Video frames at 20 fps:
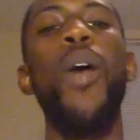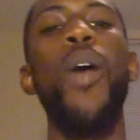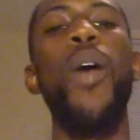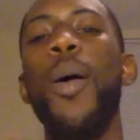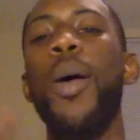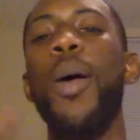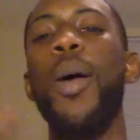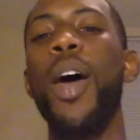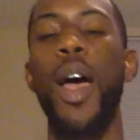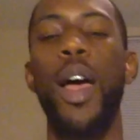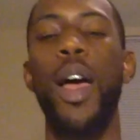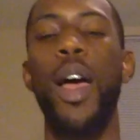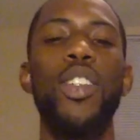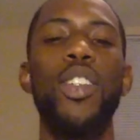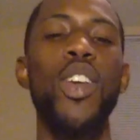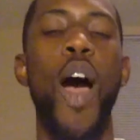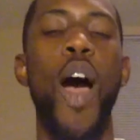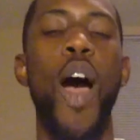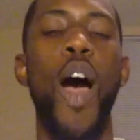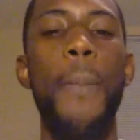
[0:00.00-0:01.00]
where I'm going
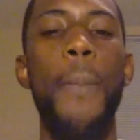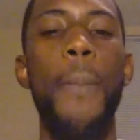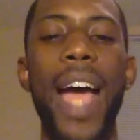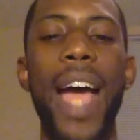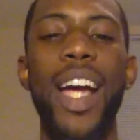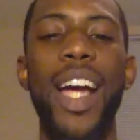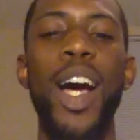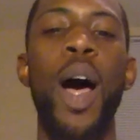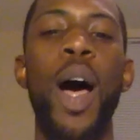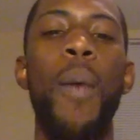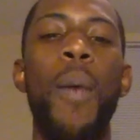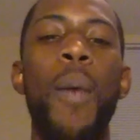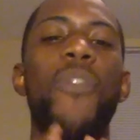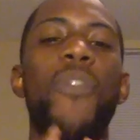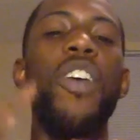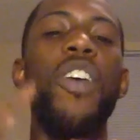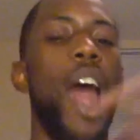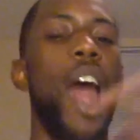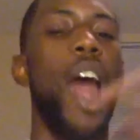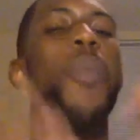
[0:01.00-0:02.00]
to, I back up
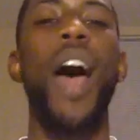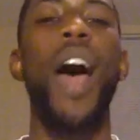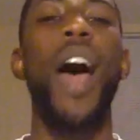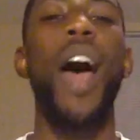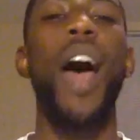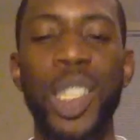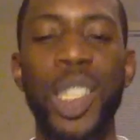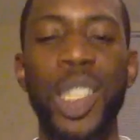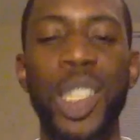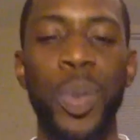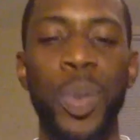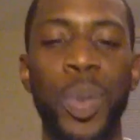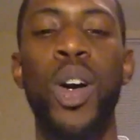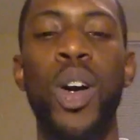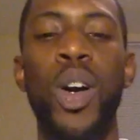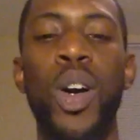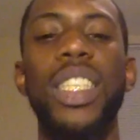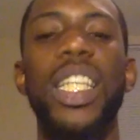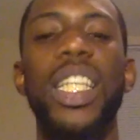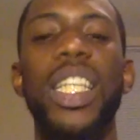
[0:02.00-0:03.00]
phenomenal
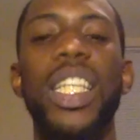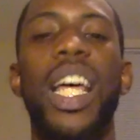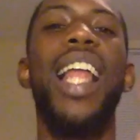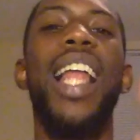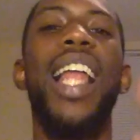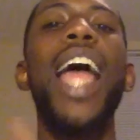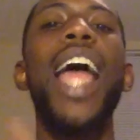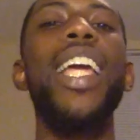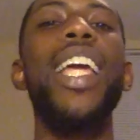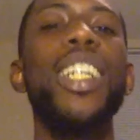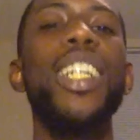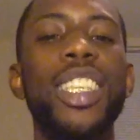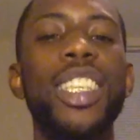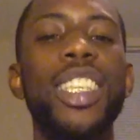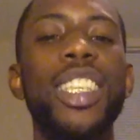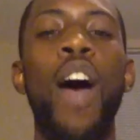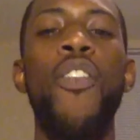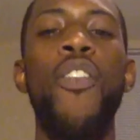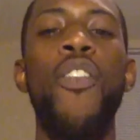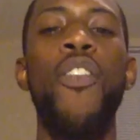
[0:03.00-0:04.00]
entrepreneurs like
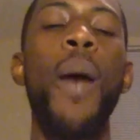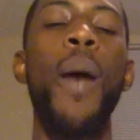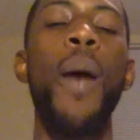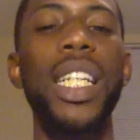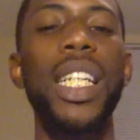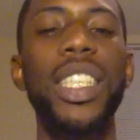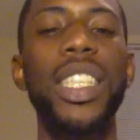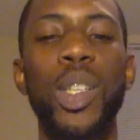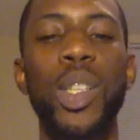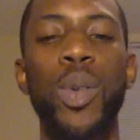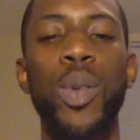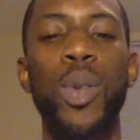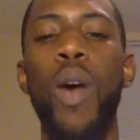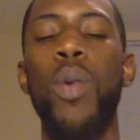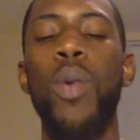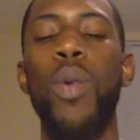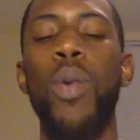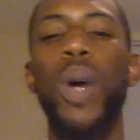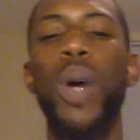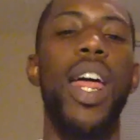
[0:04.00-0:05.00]
yourself up against the
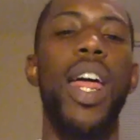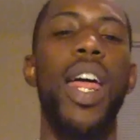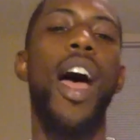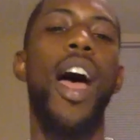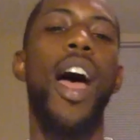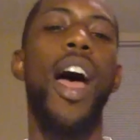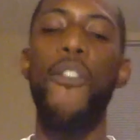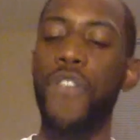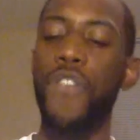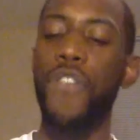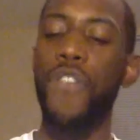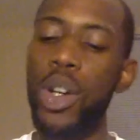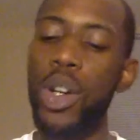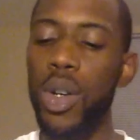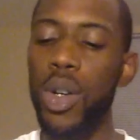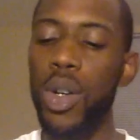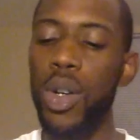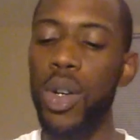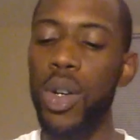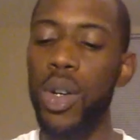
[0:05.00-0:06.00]
rope with a
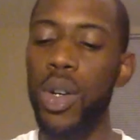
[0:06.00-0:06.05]
few,